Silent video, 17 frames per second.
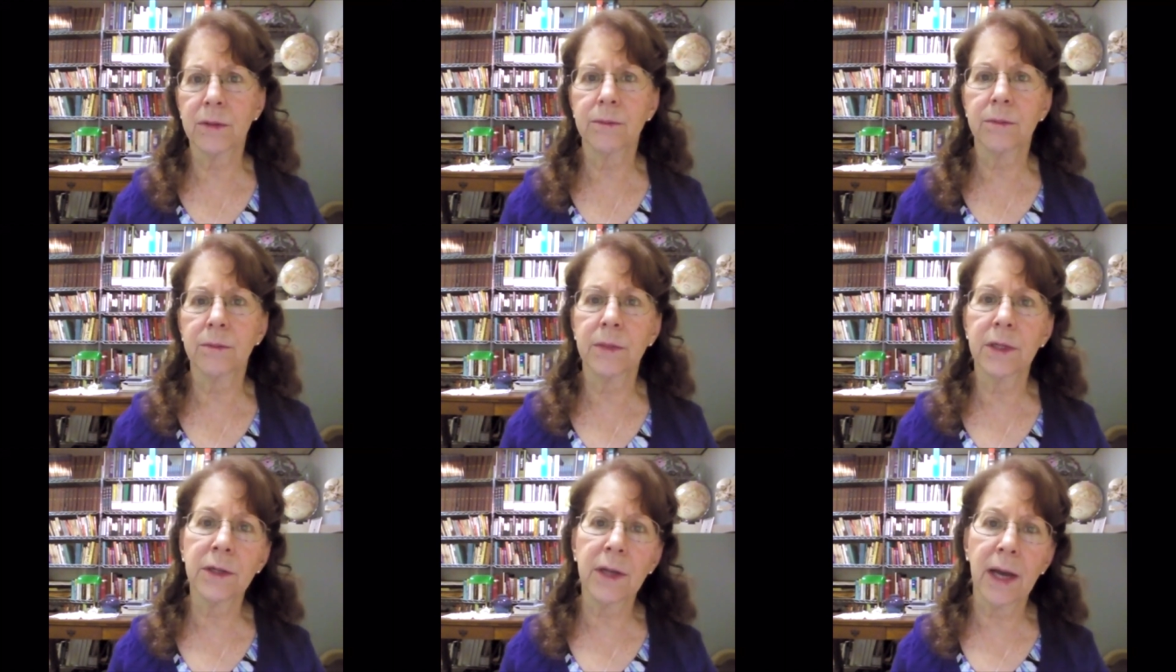
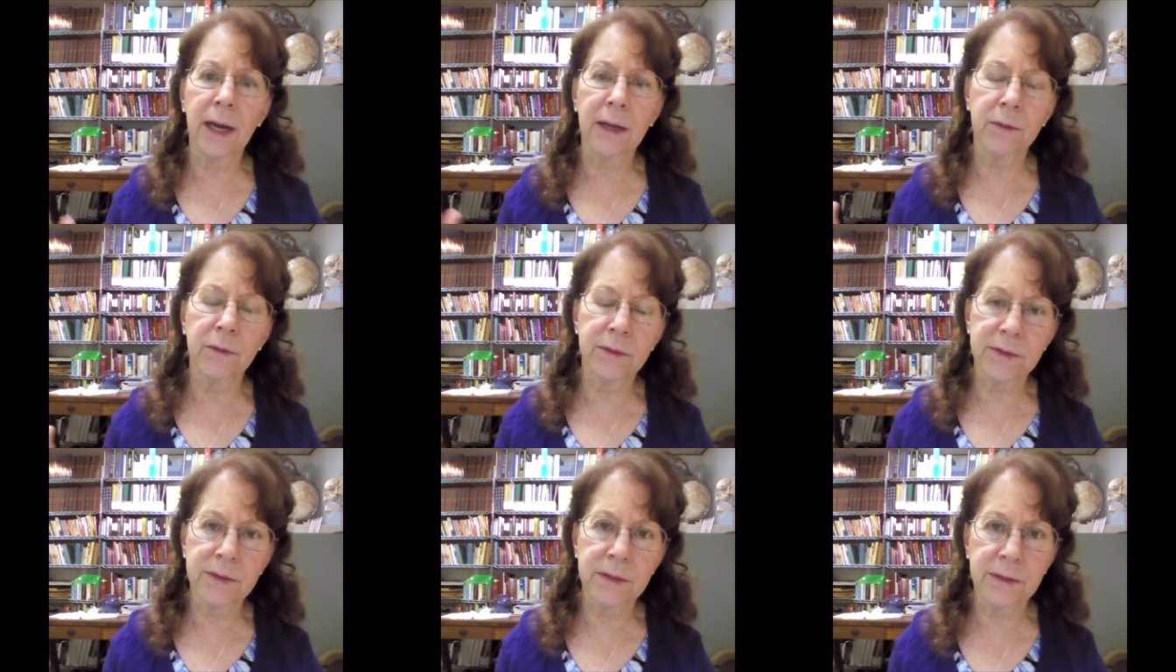murdoch
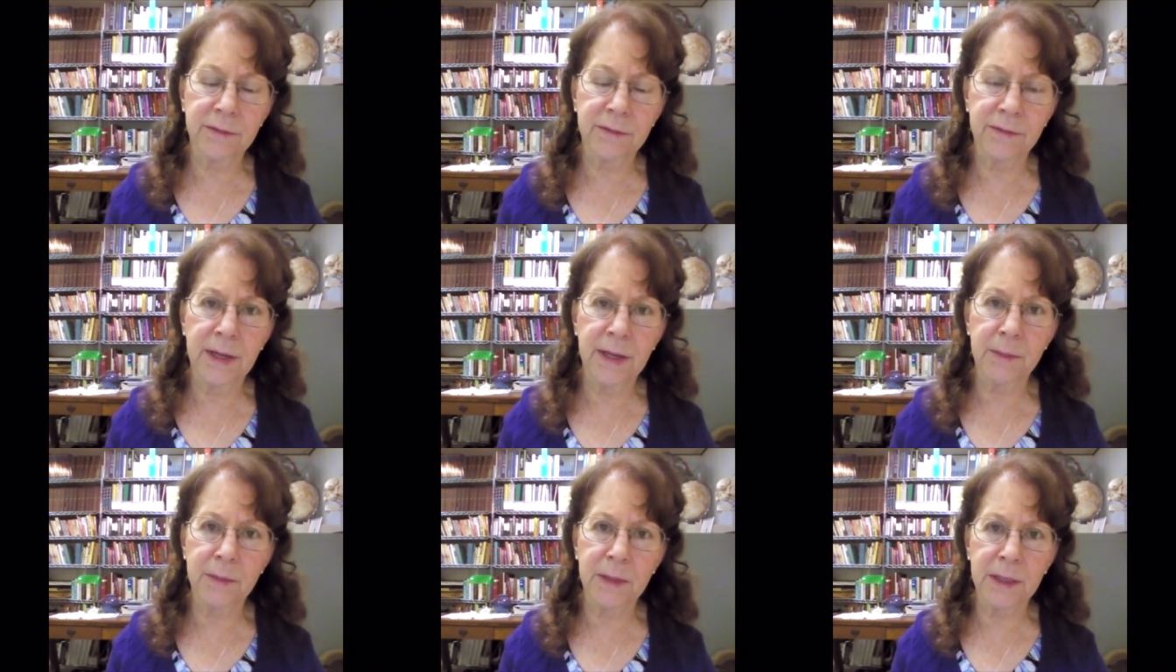was in the
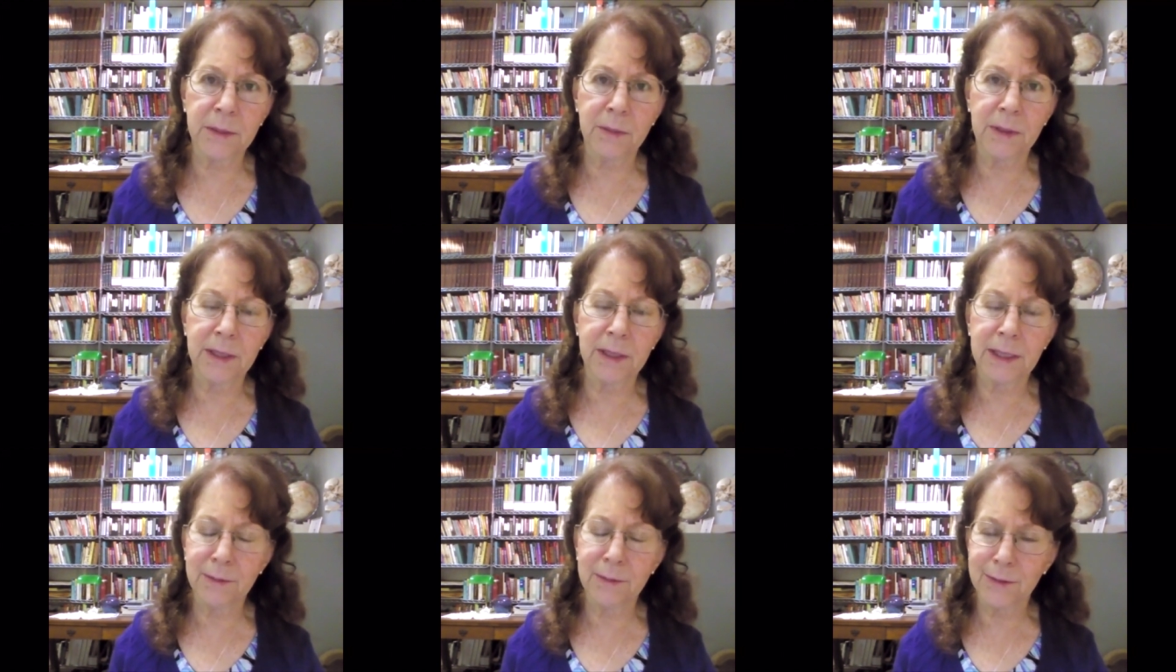family but
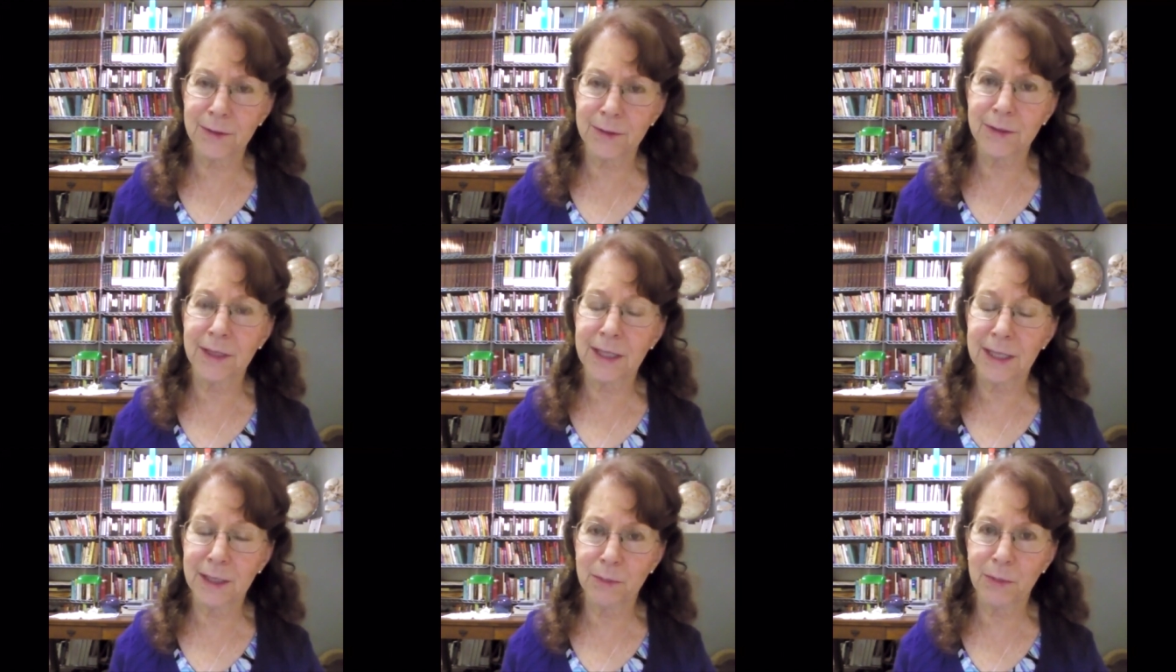he was a
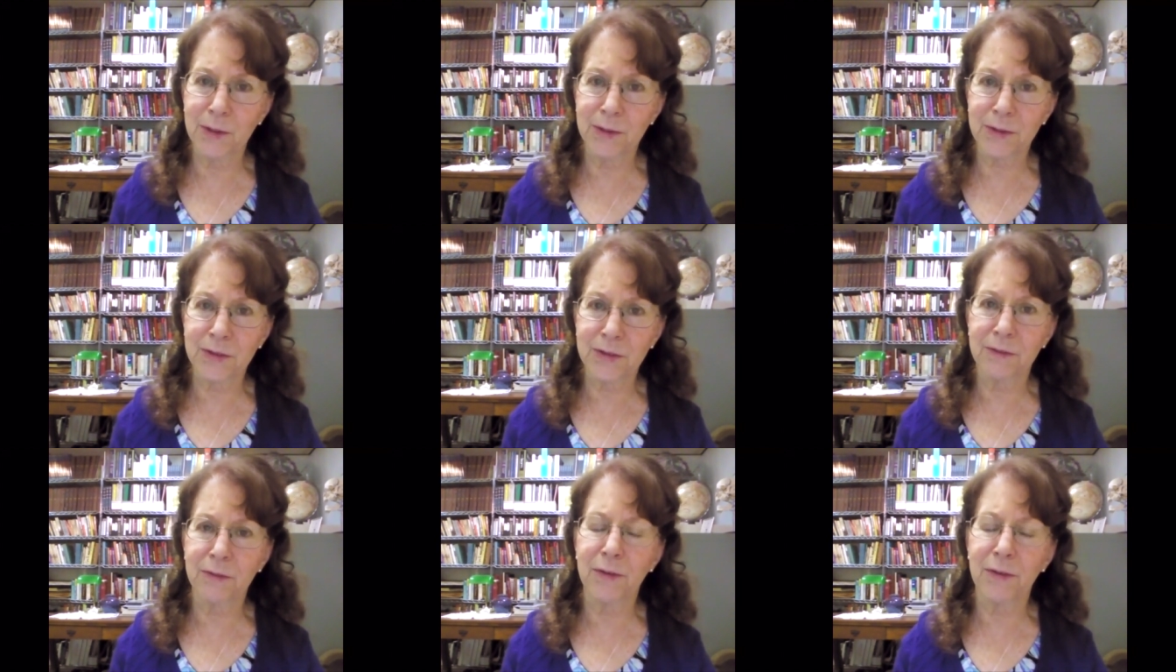key
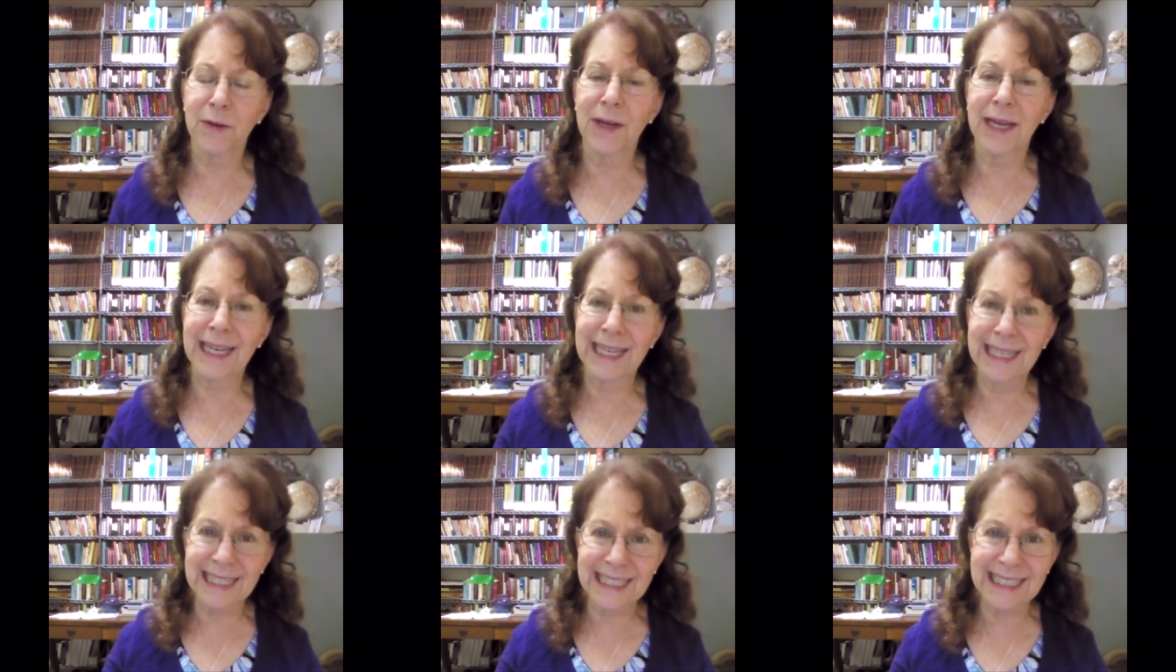person for
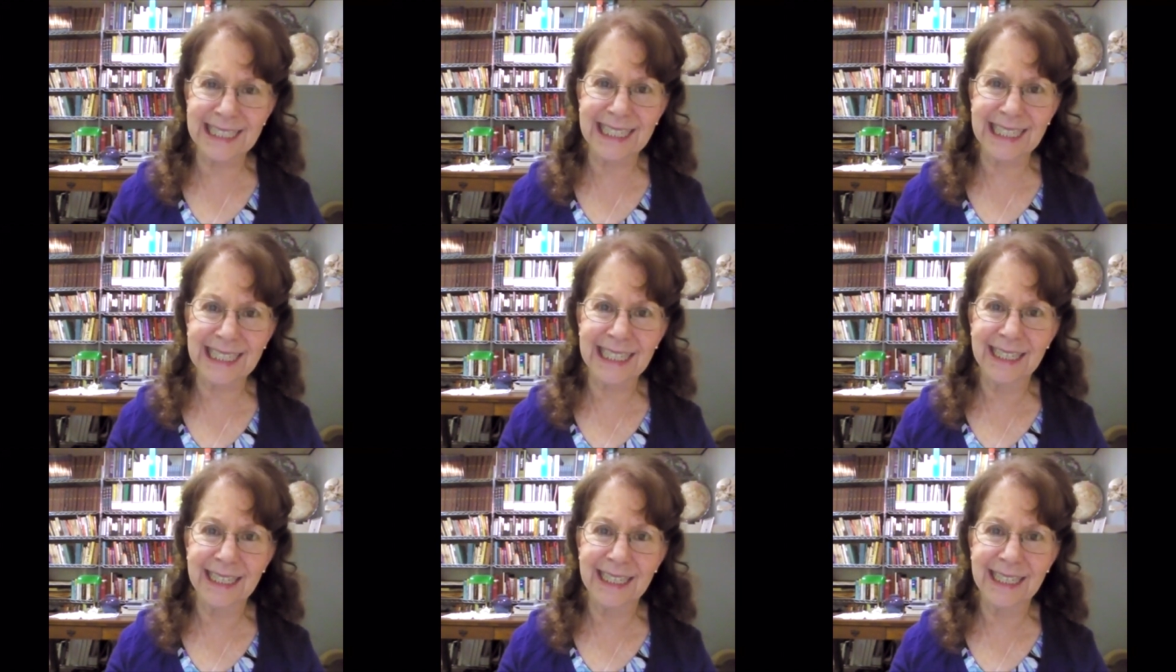ending